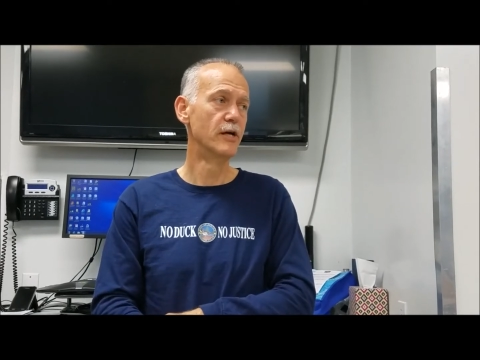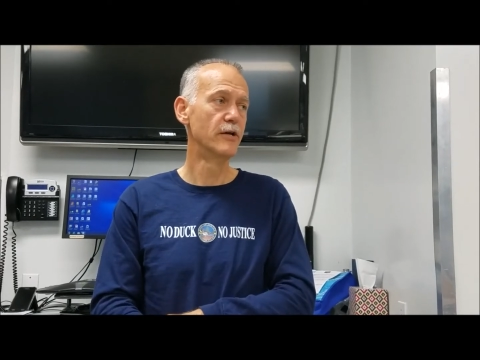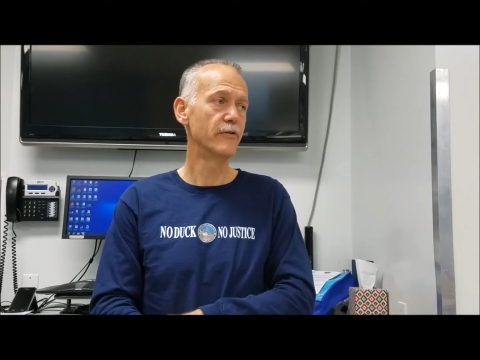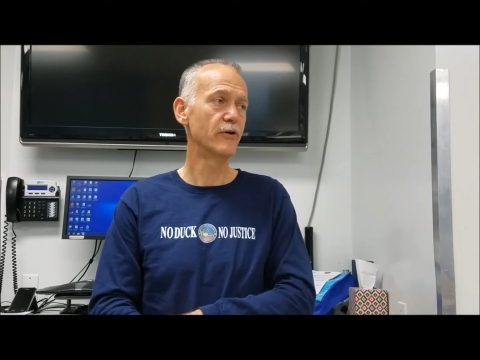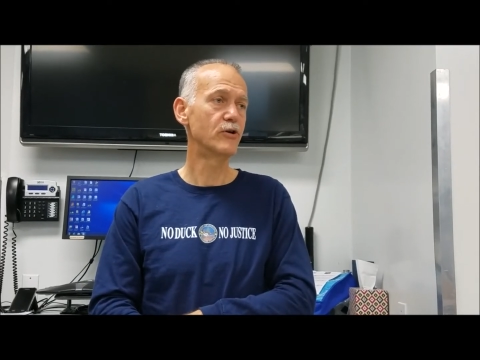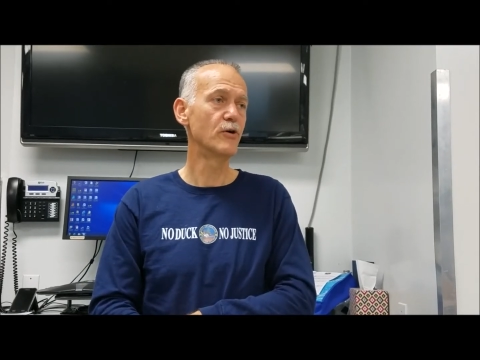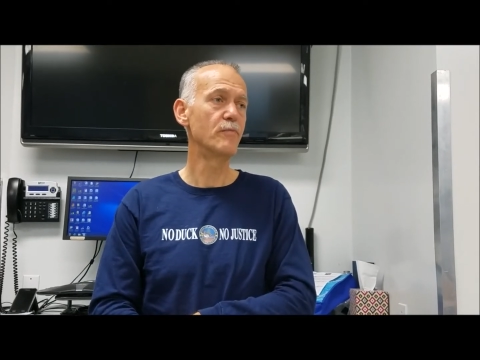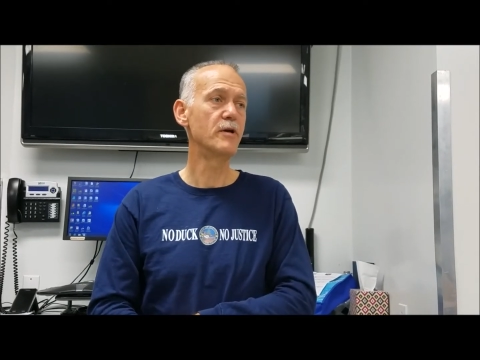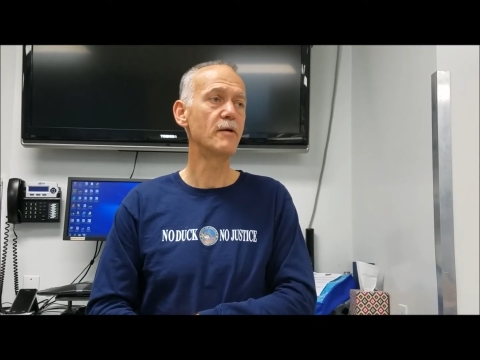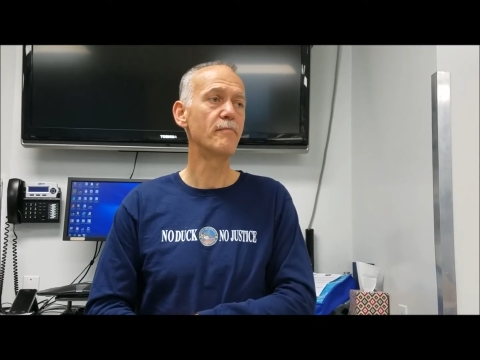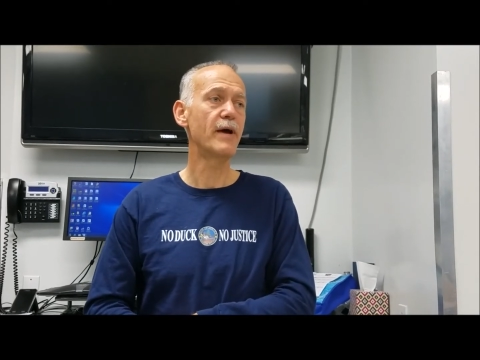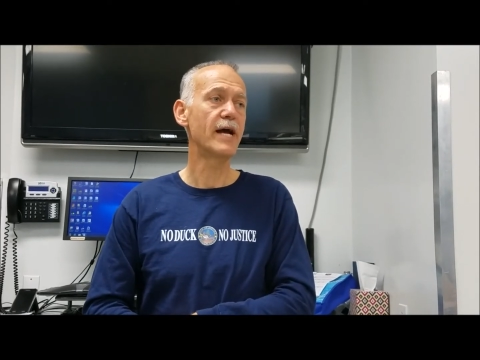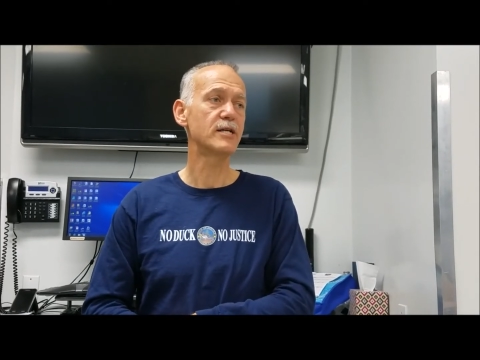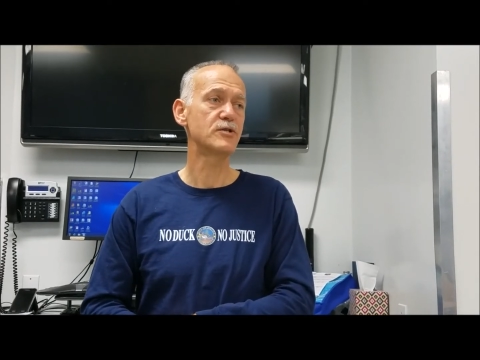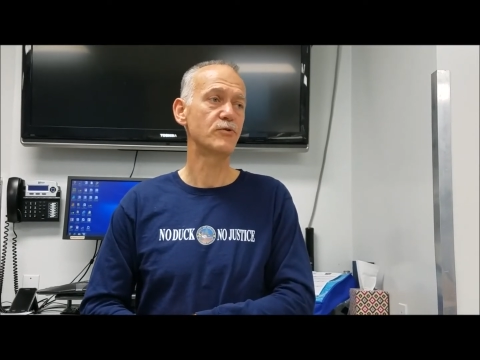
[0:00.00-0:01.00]
There could be a
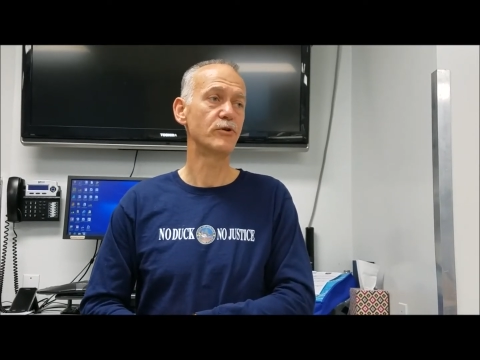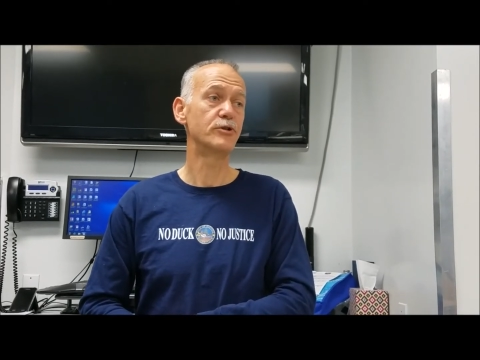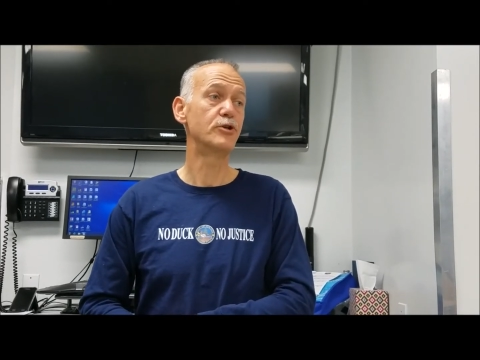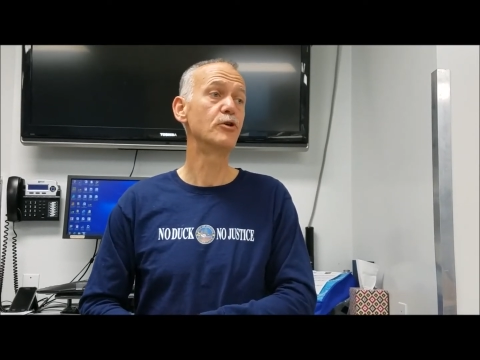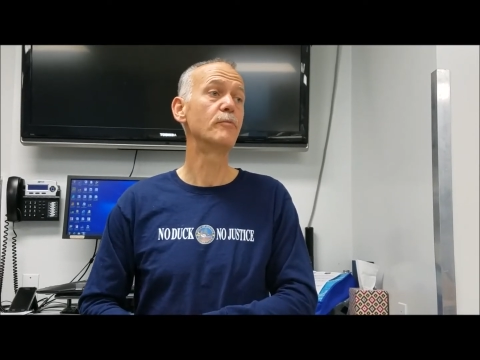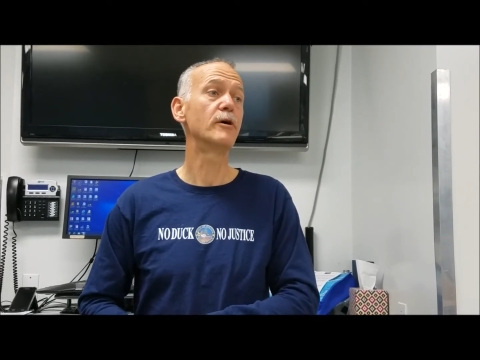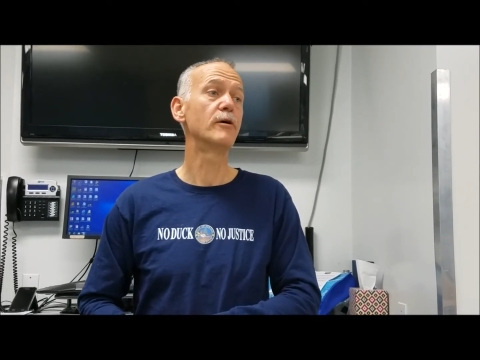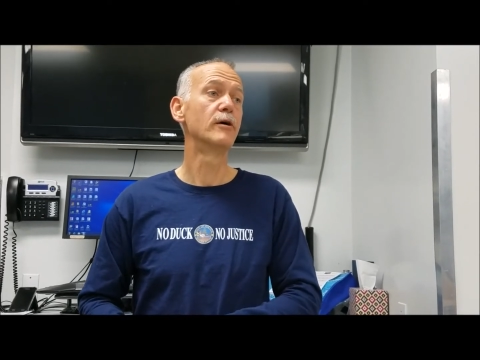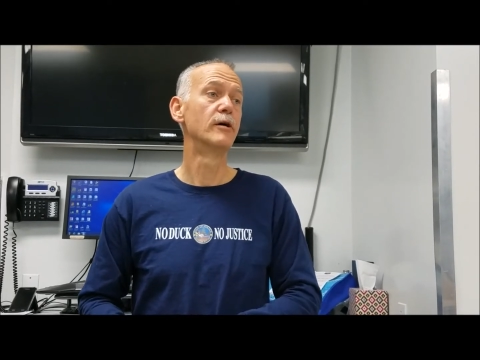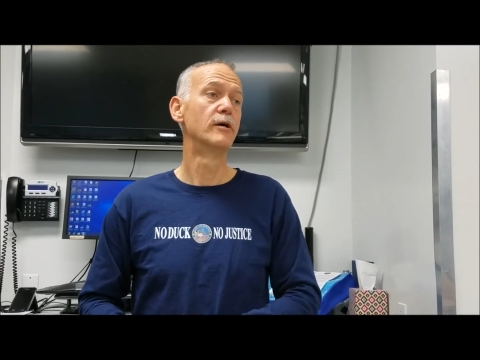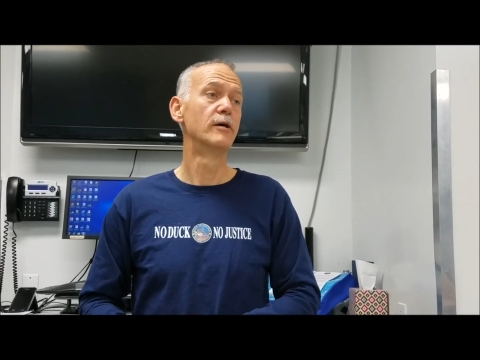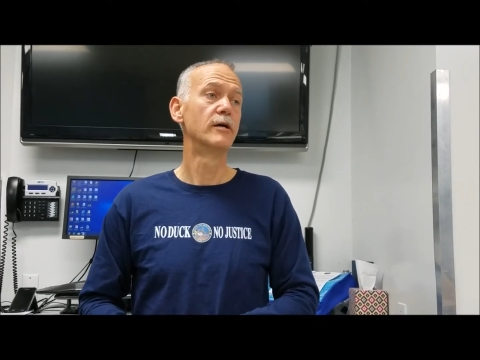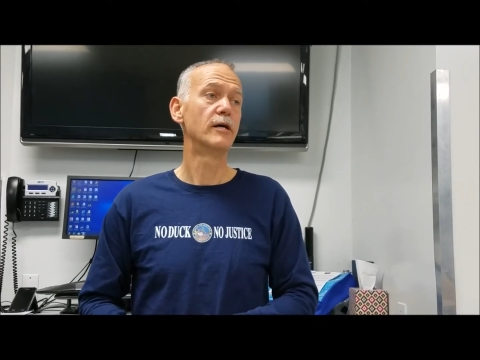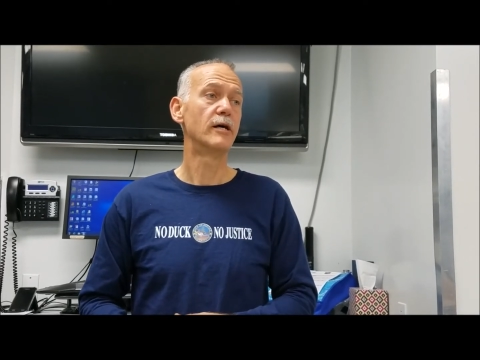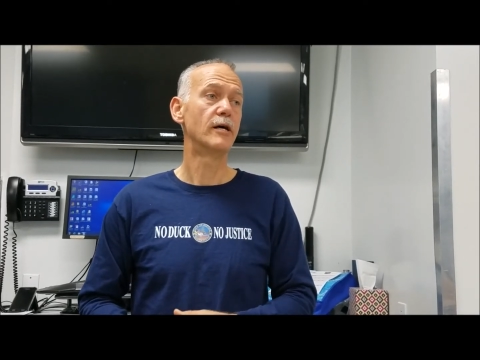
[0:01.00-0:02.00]
mass or a tumor
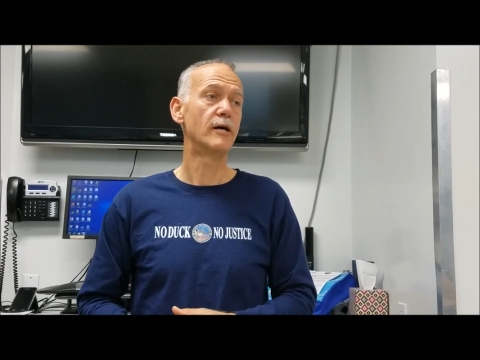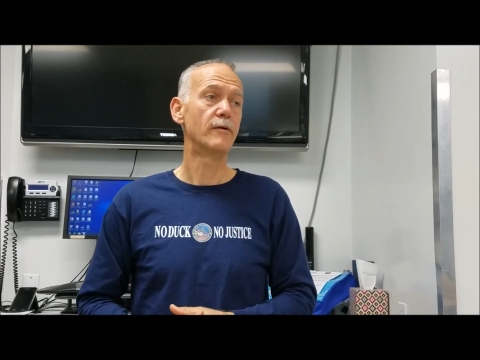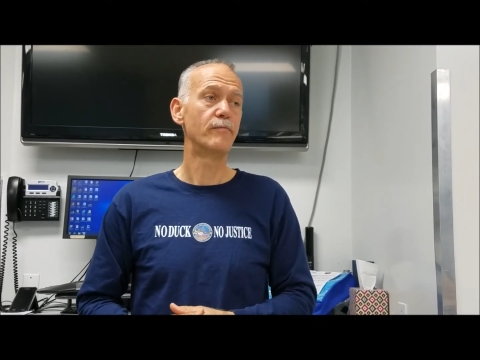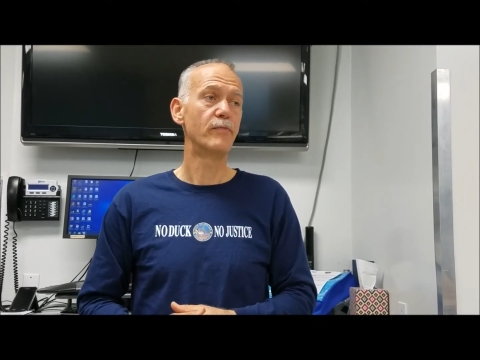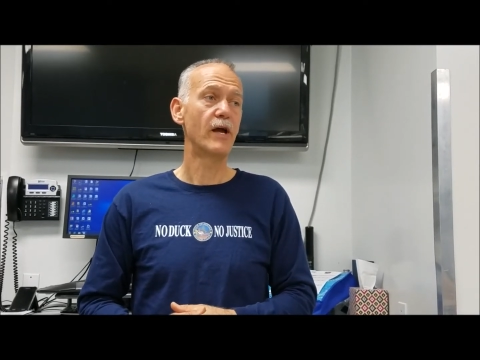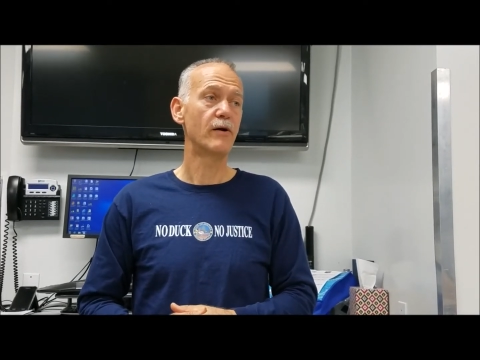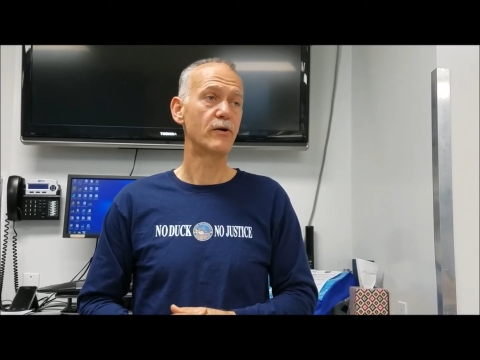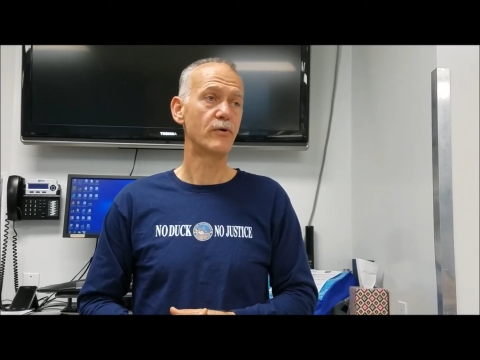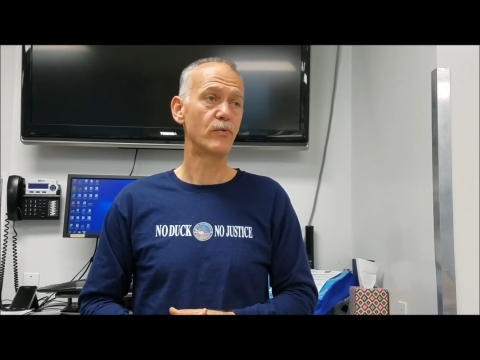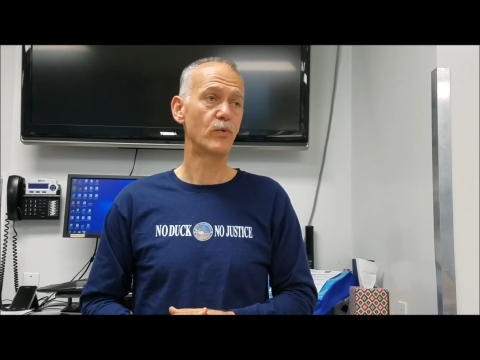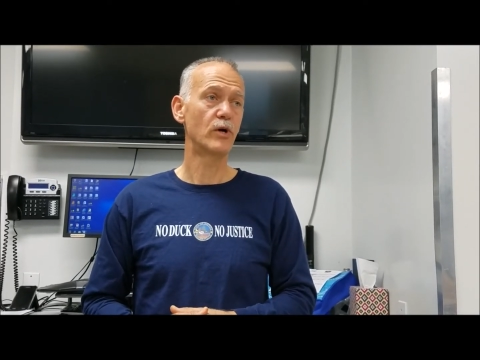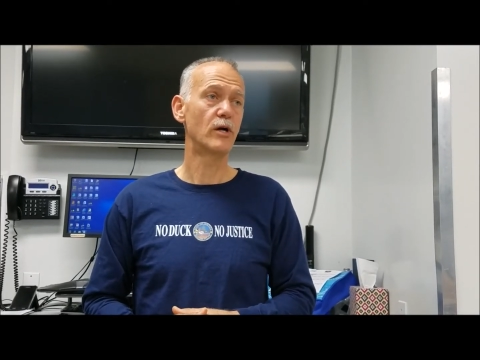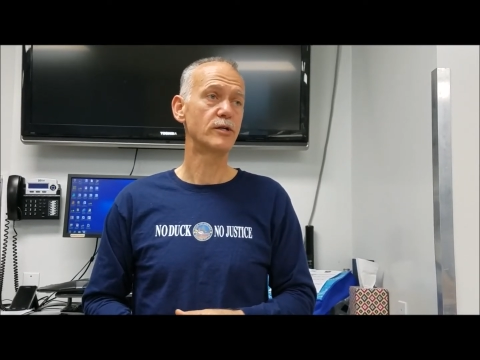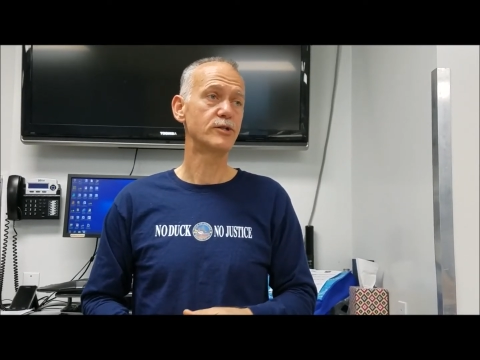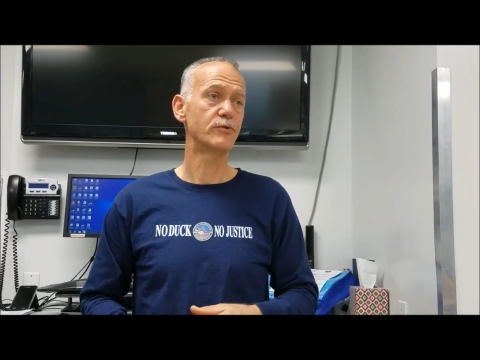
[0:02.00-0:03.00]
that
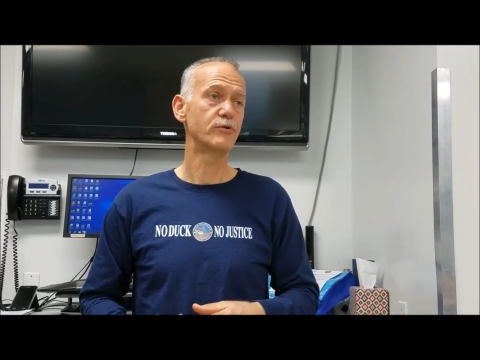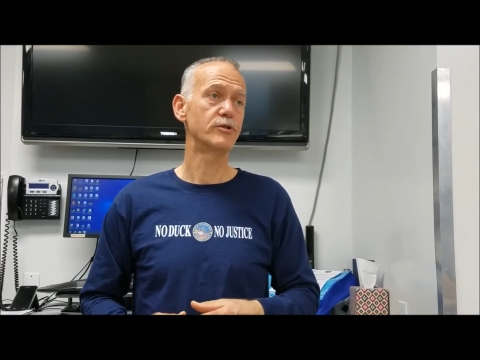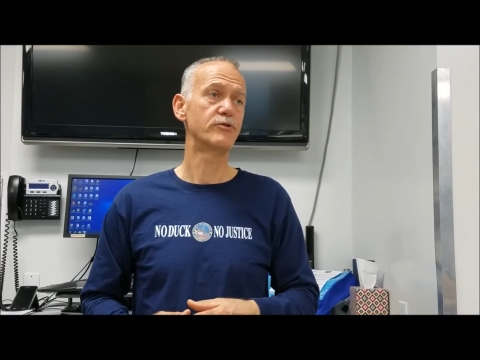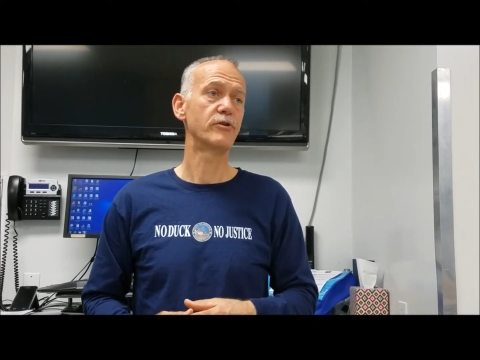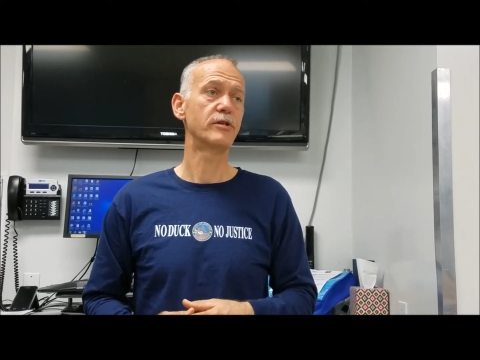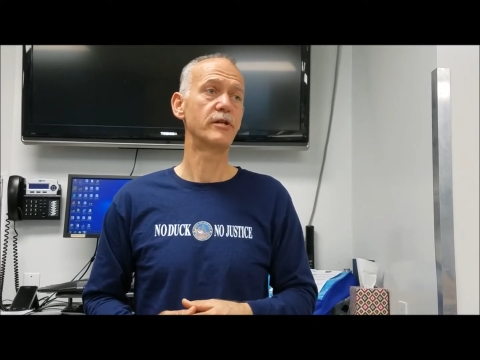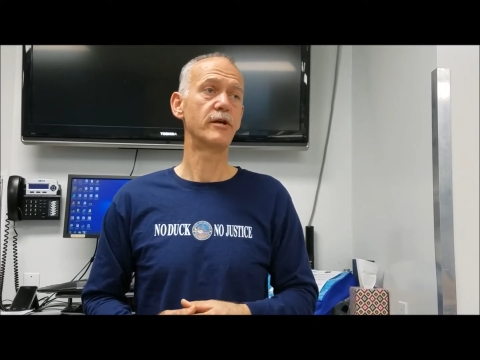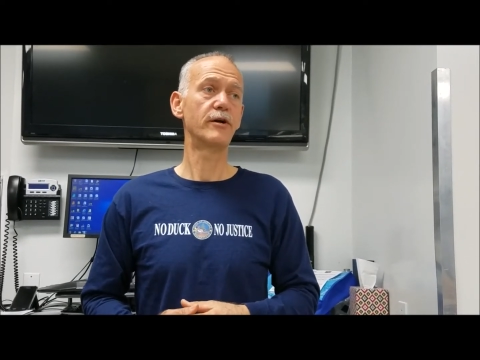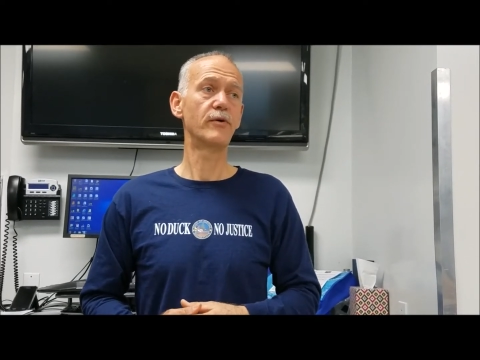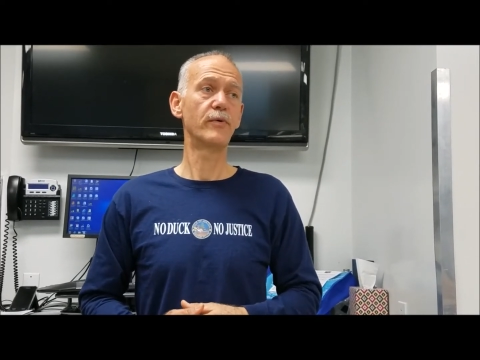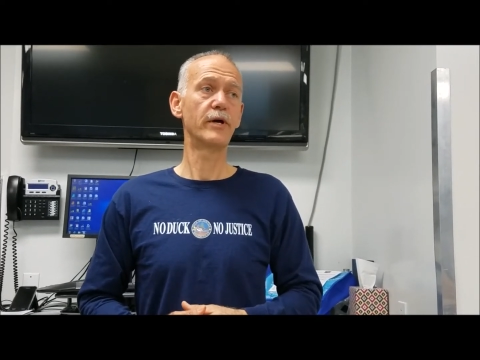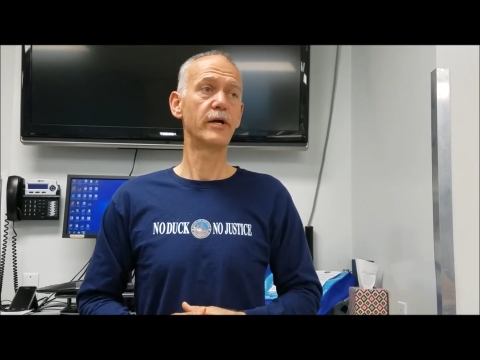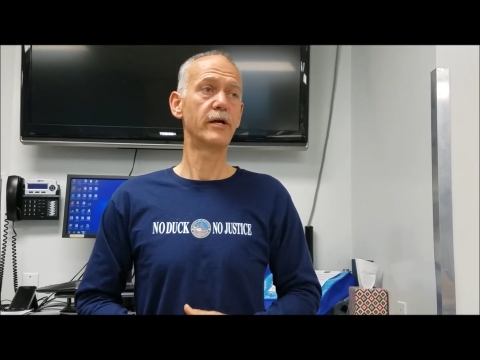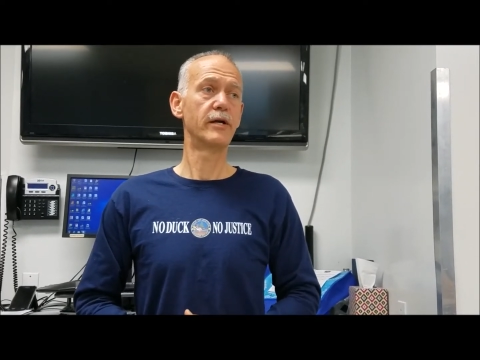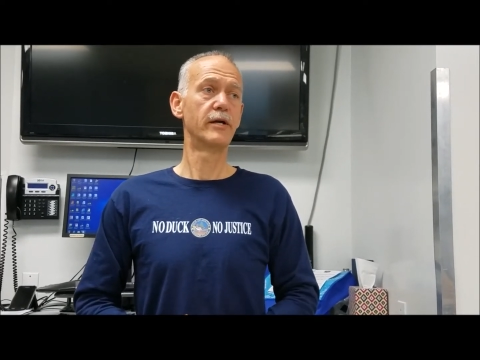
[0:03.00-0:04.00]
would also restrict the
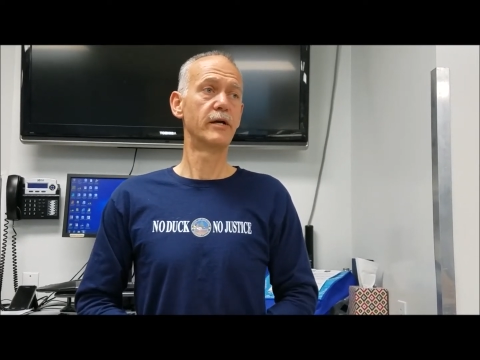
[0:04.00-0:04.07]
airway.